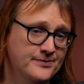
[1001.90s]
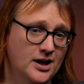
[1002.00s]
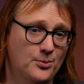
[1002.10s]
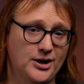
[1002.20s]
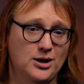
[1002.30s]

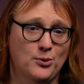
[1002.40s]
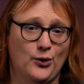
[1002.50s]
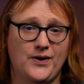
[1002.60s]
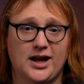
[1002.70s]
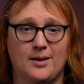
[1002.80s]
I'll bring you more
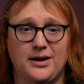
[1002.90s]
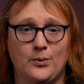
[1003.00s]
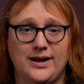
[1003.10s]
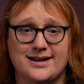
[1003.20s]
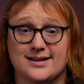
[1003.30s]
in the coming
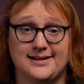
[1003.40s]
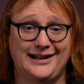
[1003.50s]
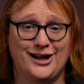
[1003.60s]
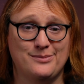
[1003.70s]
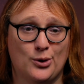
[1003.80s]
weeks as I
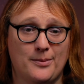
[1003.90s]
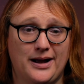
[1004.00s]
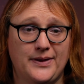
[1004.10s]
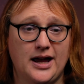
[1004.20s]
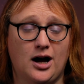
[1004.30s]
learn more
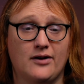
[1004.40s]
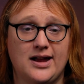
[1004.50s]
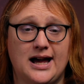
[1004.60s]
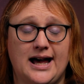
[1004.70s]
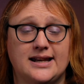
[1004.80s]
about the
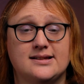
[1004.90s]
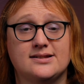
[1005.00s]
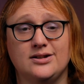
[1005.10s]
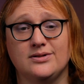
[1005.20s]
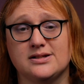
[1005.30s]
Ariya, and as
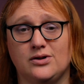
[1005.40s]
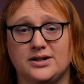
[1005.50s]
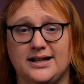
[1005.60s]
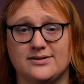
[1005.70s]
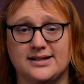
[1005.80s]
soon as
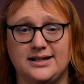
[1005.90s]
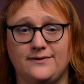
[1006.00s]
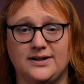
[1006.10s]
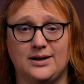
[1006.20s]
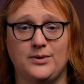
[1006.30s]
lockdowns are
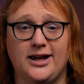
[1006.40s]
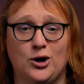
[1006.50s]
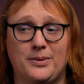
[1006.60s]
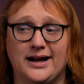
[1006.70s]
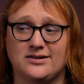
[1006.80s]
lifted and we
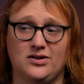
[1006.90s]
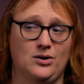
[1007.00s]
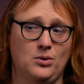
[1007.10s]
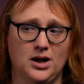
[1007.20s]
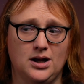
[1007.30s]
go back
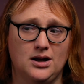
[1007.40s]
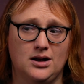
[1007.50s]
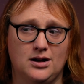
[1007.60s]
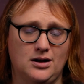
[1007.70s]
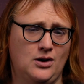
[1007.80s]
to
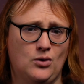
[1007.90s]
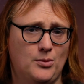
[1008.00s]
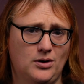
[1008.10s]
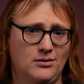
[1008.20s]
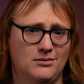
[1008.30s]

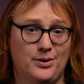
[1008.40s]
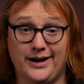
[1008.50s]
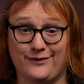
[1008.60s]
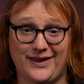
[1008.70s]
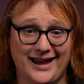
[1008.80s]
normal,
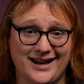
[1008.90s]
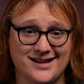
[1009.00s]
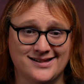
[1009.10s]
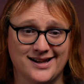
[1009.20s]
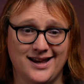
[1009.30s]
whatever that
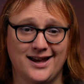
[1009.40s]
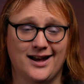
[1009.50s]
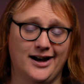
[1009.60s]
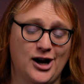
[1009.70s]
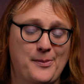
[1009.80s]
is,
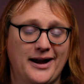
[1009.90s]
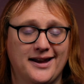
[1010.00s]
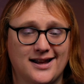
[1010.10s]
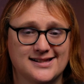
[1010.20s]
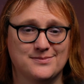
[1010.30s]
I hope I
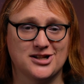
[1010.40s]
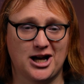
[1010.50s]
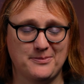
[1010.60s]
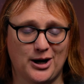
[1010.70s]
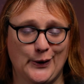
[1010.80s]
can get some
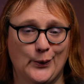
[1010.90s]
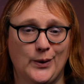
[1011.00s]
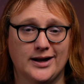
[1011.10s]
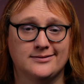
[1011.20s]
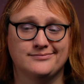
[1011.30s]
time behind the
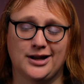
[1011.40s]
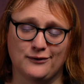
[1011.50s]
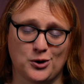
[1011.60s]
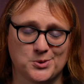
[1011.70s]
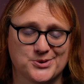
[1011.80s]
wheel, and
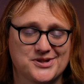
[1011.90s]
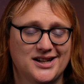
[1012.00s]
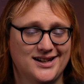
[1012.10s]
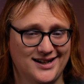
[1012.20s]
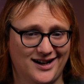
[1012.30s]
of course,
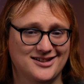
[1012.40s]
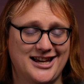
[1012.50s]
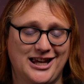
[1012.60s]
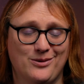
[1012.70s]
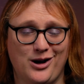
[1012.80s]
I'll
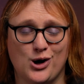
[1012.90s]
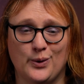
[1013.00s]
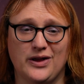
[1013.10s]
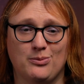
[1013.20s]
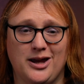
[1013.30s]
take you along
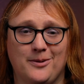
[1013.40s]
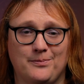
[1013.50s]
with me.